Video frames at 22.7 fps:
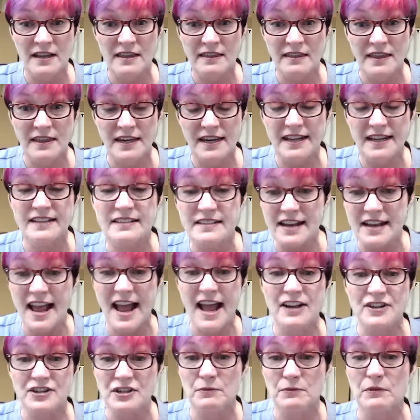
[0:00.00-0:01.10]
that isn't
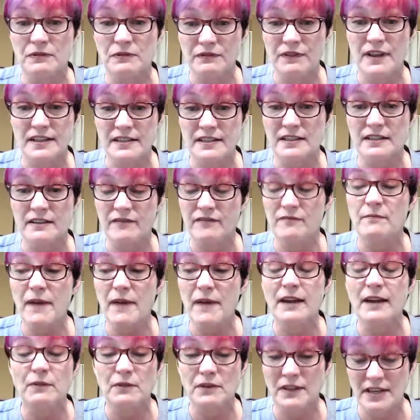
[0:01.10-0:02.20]
actually reflective of
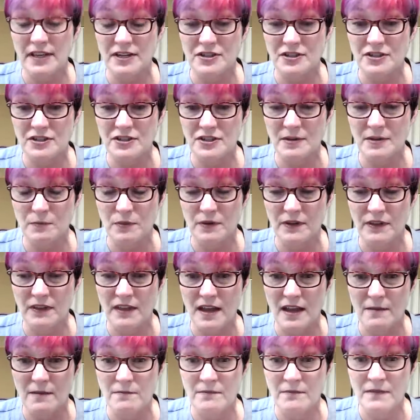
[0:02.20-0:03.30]
my relationship with
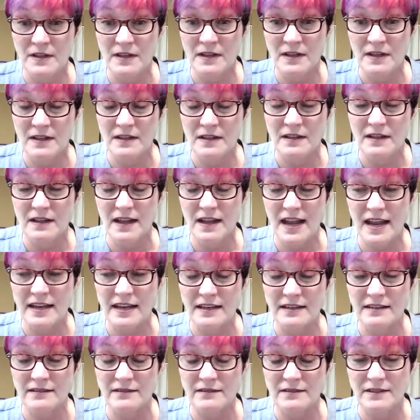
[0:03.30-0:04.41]
them?
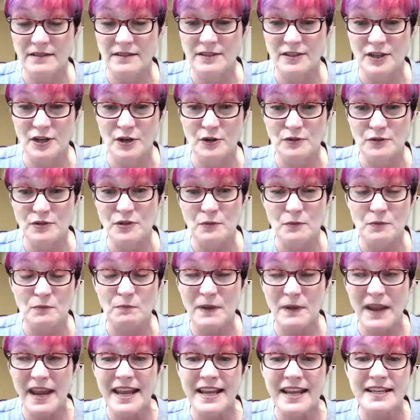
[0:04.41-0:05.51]
And so
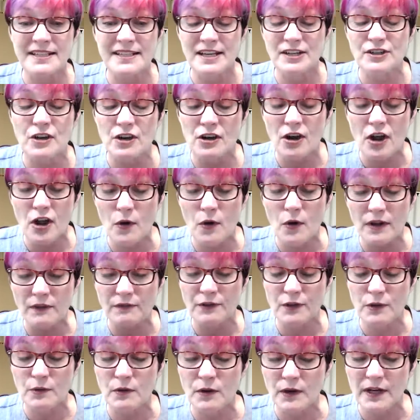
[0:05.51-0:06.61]
paying attention, if
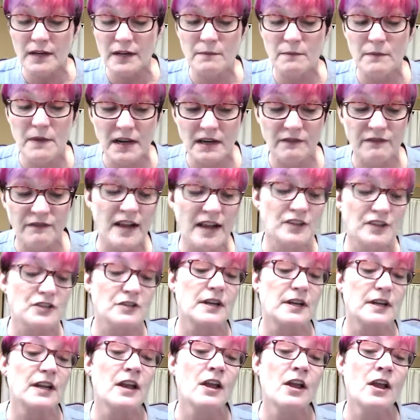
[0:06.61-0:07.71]
you are in
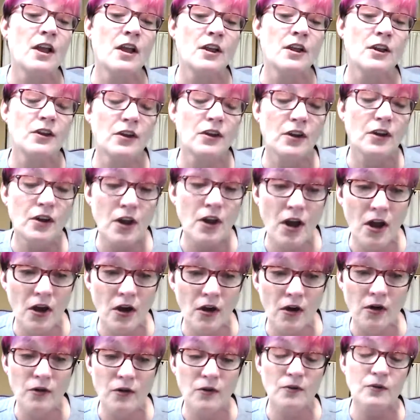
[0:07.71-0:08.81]
manufacturing,
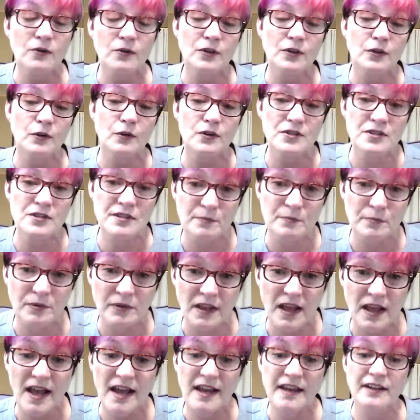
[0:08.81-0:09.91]
know your
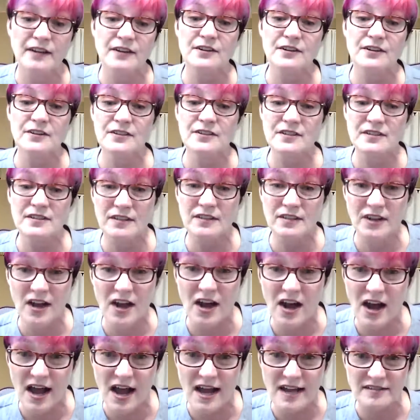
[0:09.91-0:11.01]
suppliers'
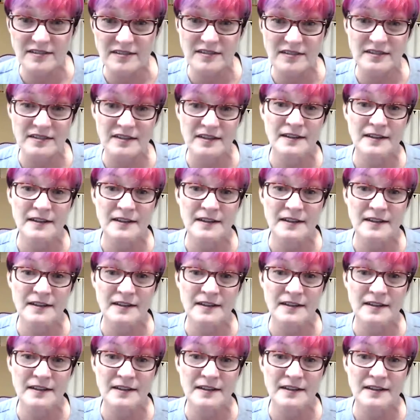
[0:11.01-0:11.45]
costs,